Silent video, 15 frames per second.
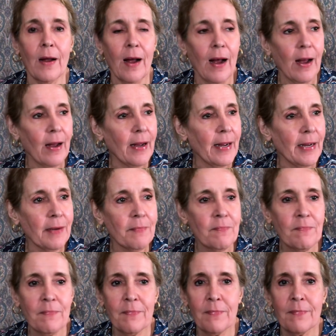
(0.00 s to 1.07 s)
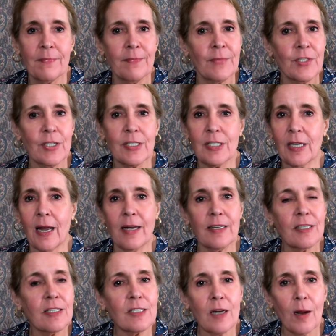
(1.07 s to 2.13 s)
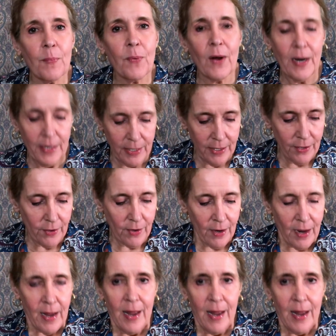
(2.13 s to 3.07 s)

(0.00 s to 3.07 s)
I just kind of stop right here.